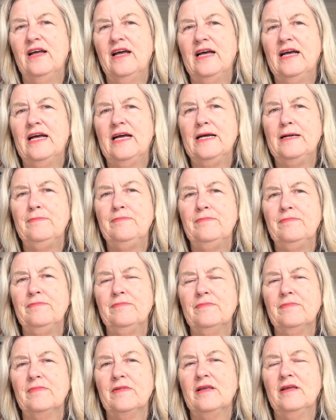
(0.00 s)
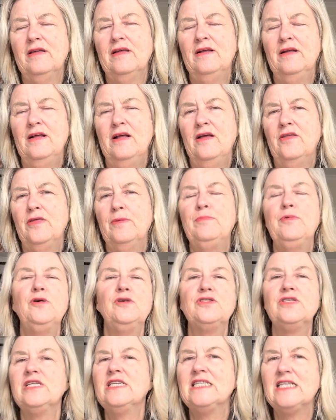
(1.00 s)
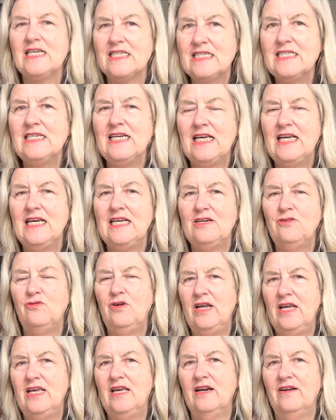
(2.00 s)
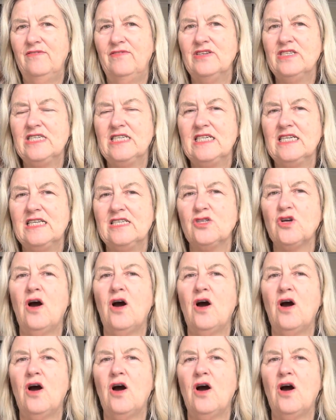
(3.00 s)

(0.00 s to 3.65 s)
the person doesn't get regular visitors,